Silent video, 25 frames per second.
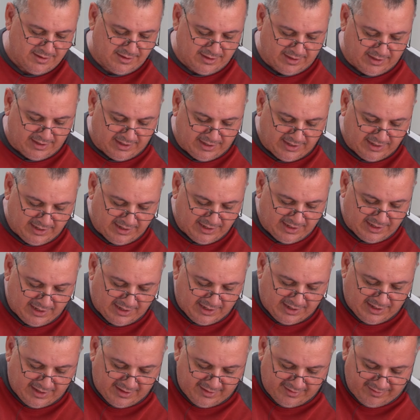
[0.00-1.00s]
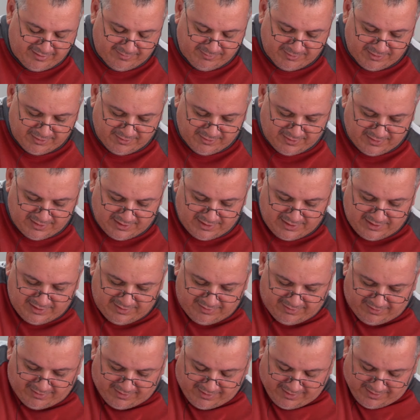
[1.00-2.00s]
And last but not
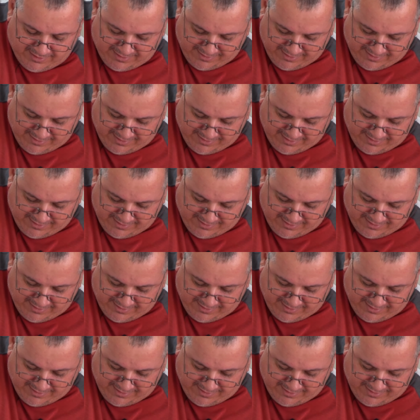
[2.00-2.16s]
least,